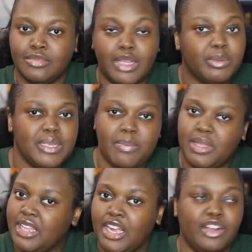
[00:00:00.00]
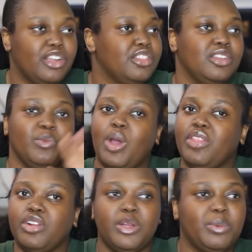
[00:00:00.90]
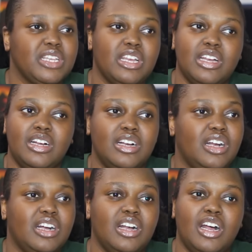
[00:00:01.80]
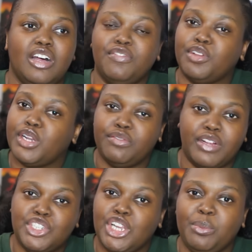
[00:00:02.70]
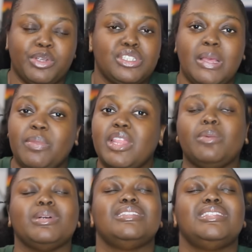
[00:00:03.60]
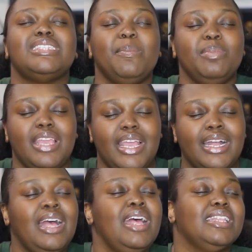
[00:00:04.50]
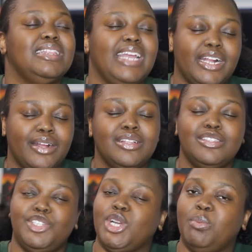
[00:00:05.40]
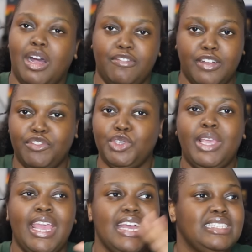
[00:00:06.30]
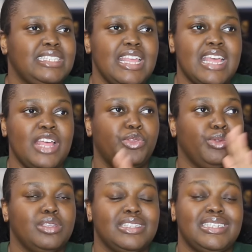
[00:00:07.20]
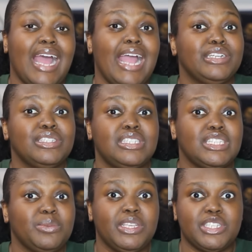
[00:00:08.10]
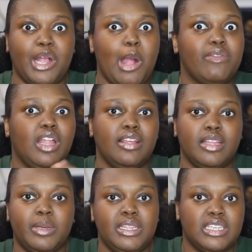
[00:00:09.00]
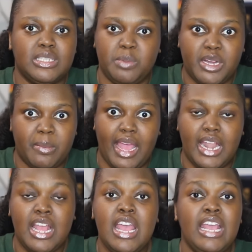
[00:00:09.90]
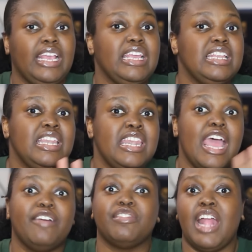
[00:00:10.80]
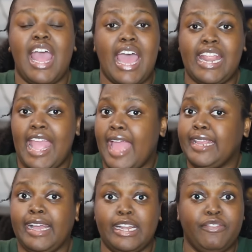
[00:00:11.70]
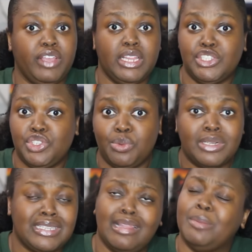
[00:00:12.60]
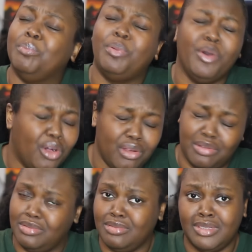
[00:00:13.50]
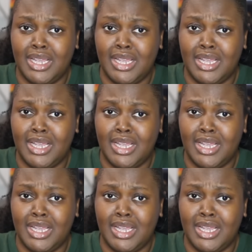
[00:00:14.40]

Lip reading: There was something there. Whether it was a flirty friendship or something, there was something there to jump off of. You can't say that through those entire 6 weeks or however long they were in the experiment, he never had any kind of feelings towards Ellie. Bull.